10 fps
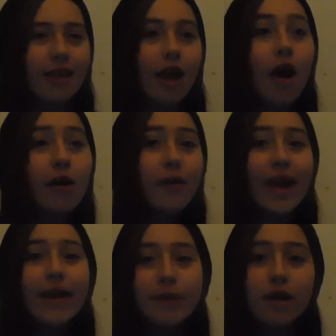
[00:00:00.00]
oh,
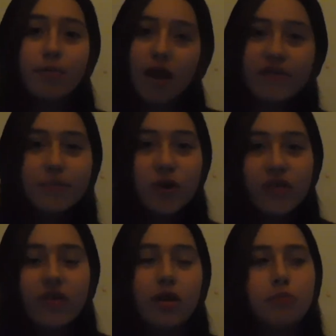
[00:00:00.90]
hey, Mom, I have a
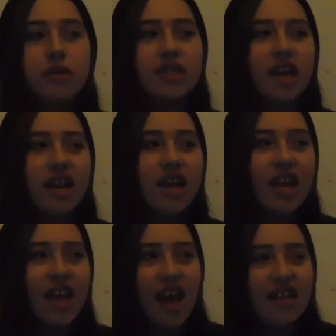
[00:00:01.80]
boyfriend, but then
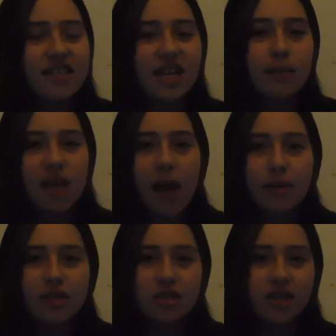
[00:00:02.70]
at the same time,
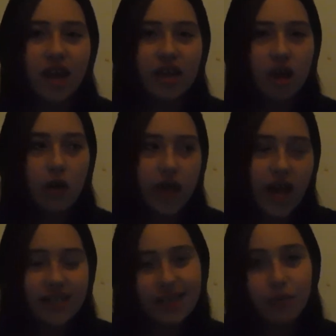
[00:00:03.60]
it's just like, oh, yeah, I
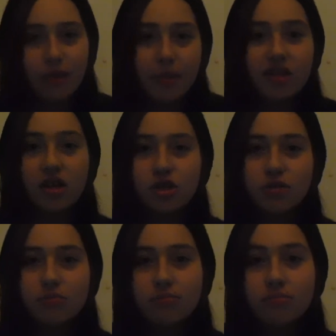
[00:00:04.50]
sit with them at lunch.
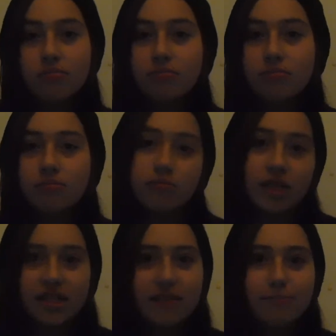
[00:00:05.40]

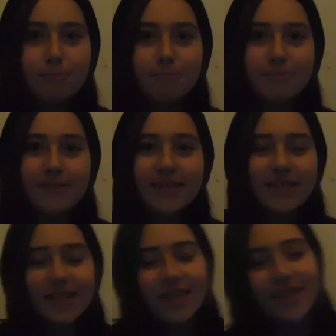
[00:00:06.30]
That's it.
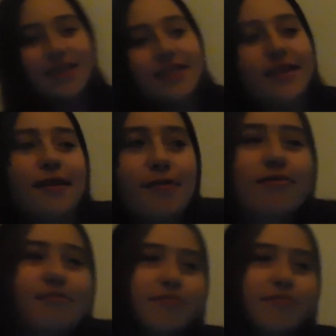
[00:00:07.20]
So,